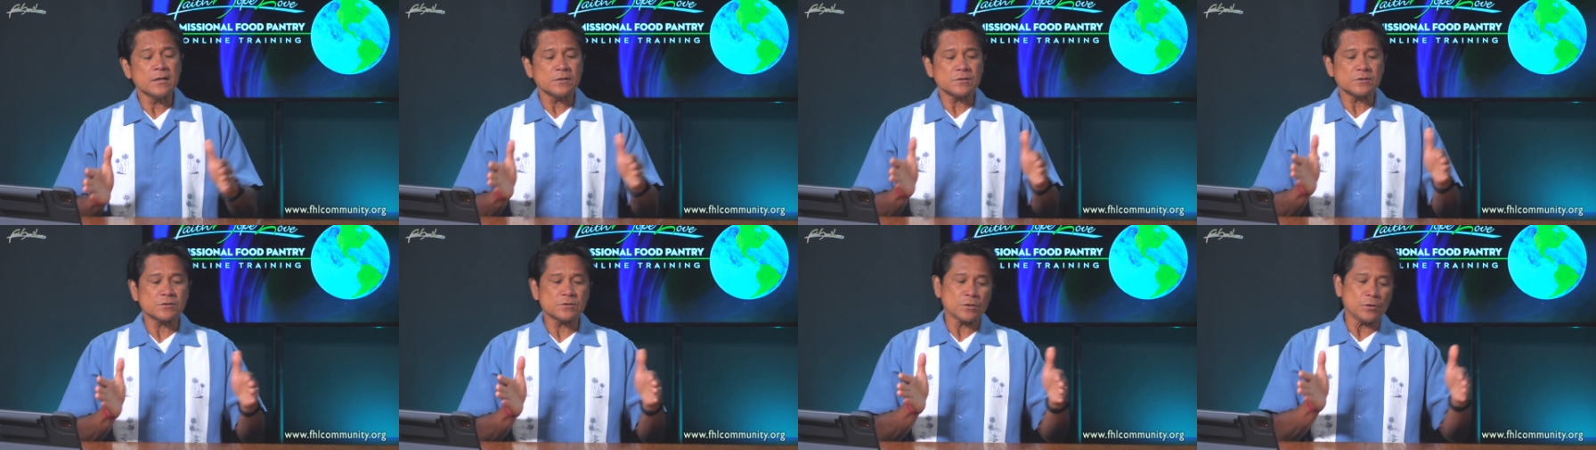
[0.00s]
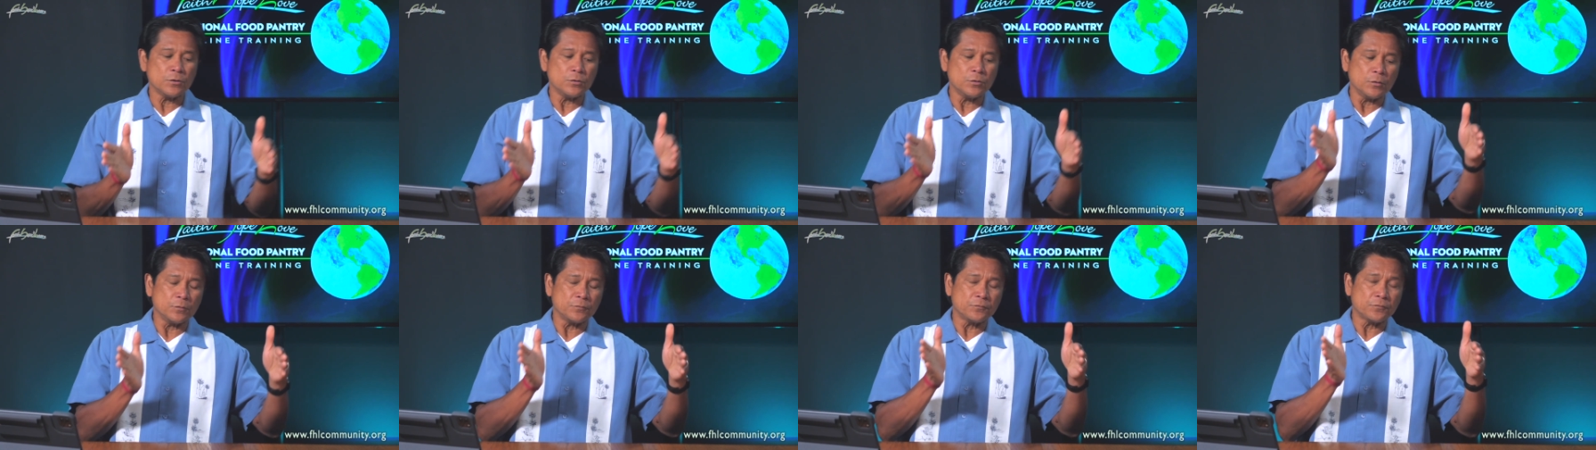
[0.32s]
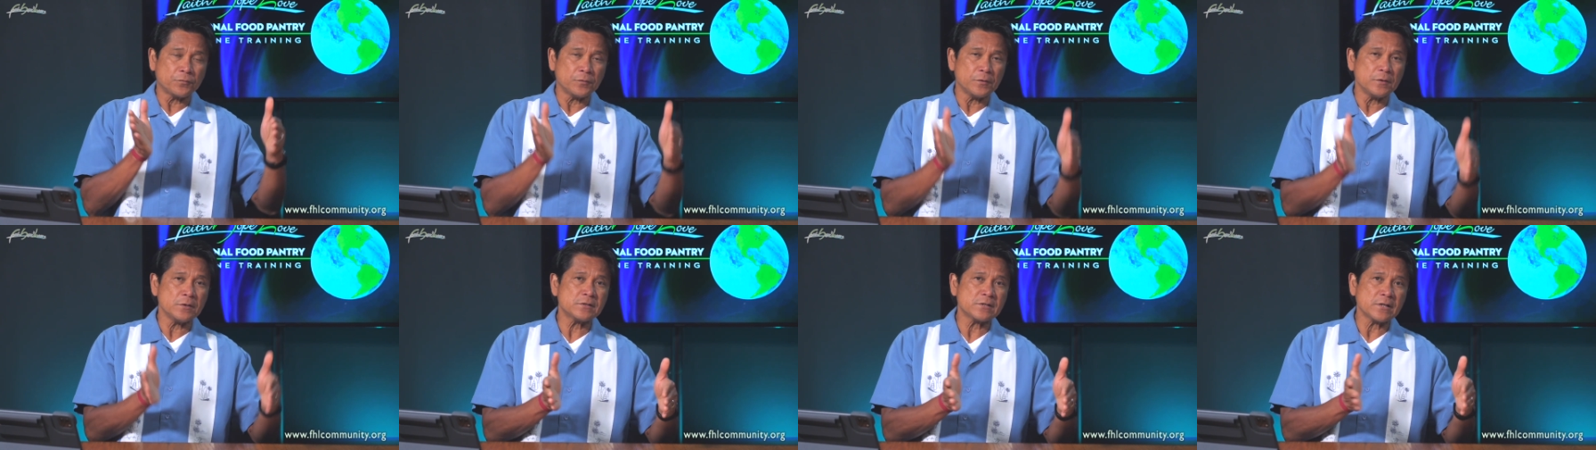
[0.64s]
So
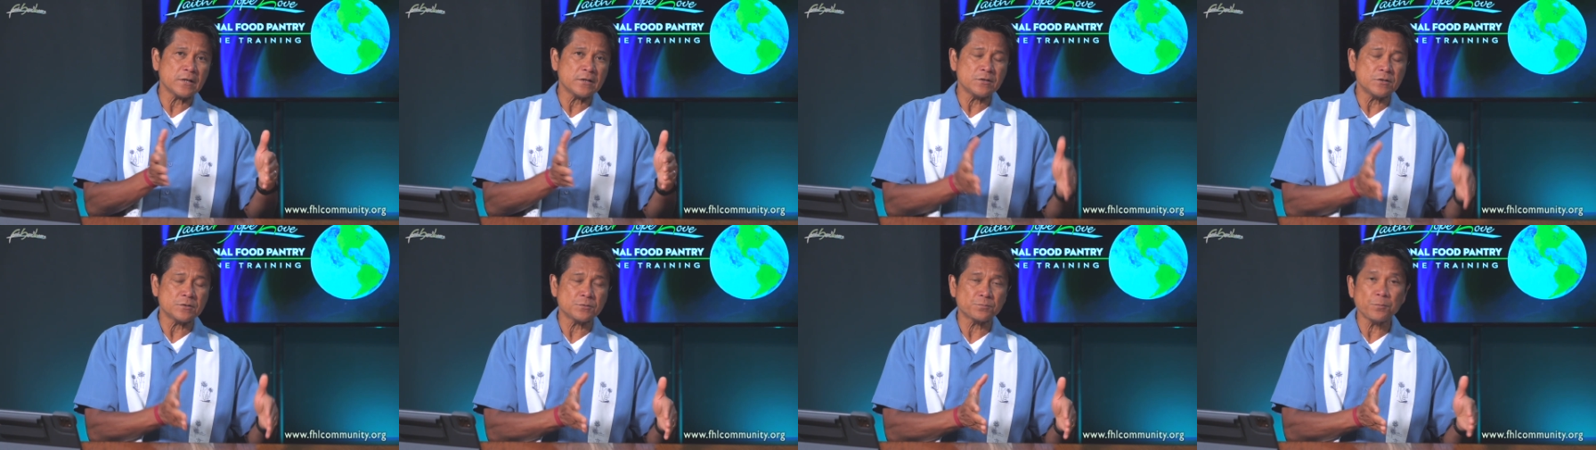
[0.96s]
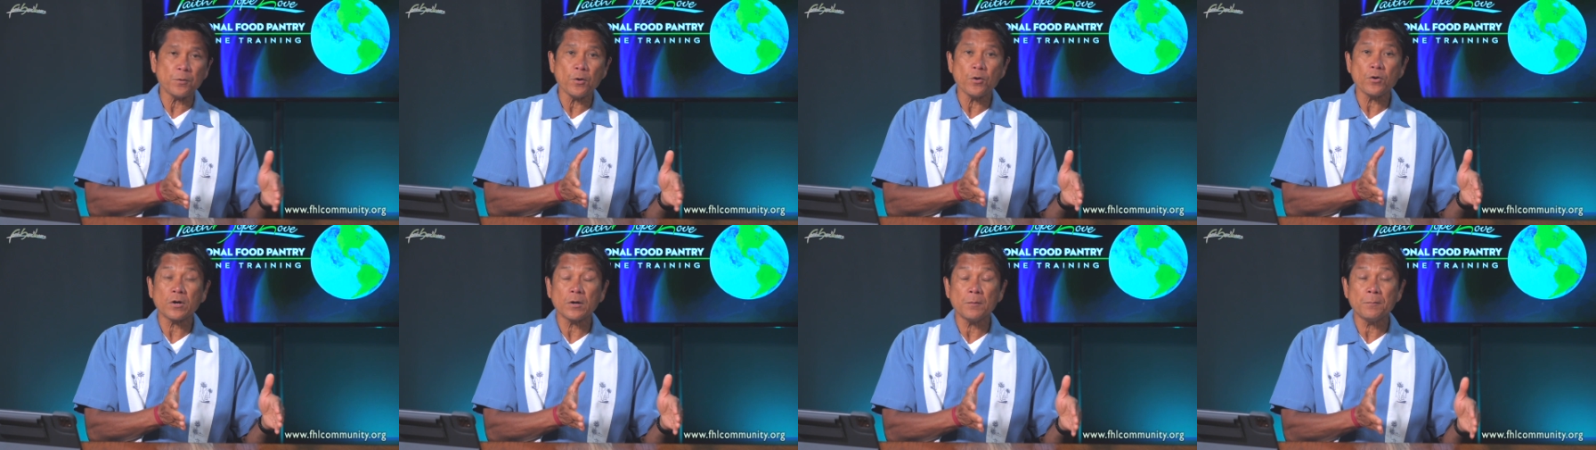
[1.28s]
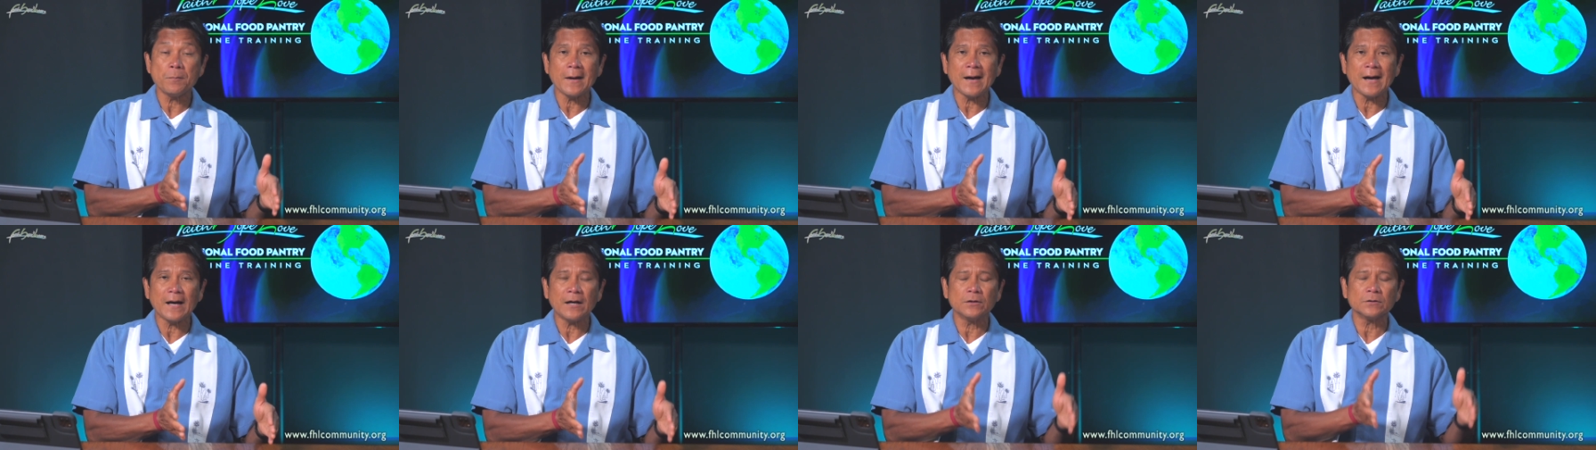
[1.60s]
first I spoke
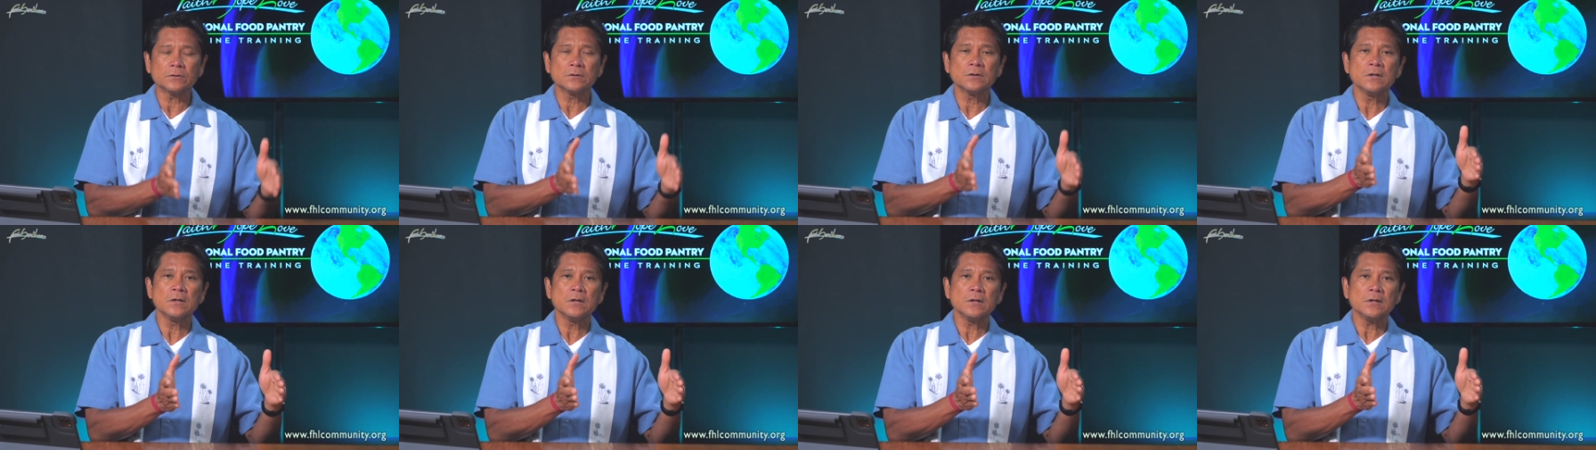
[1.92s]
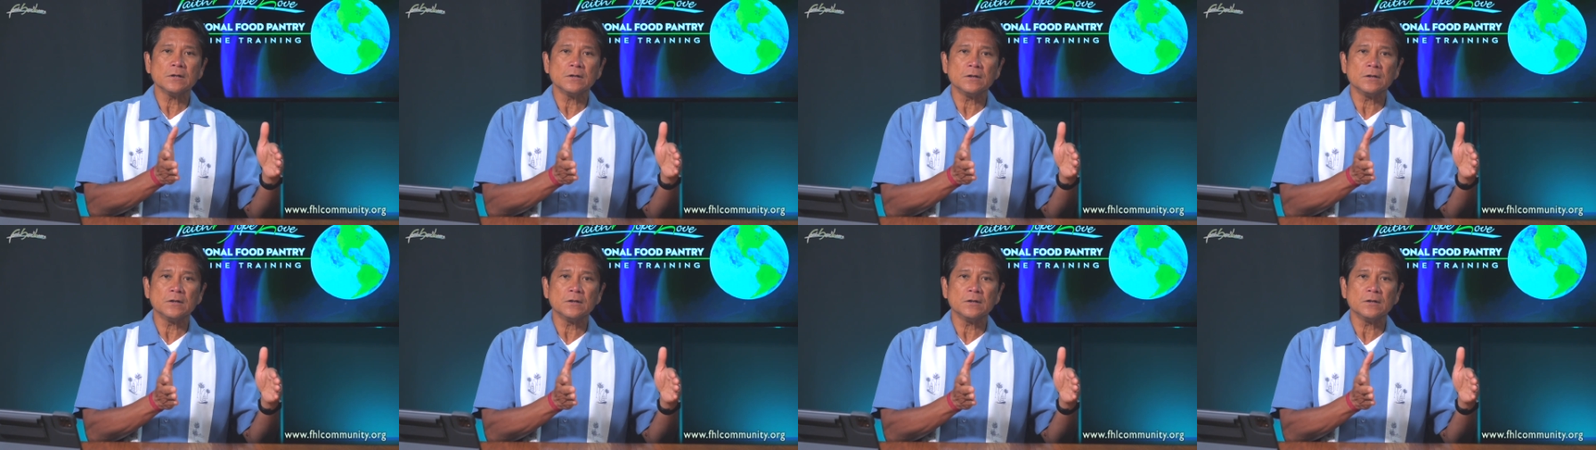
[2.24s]
about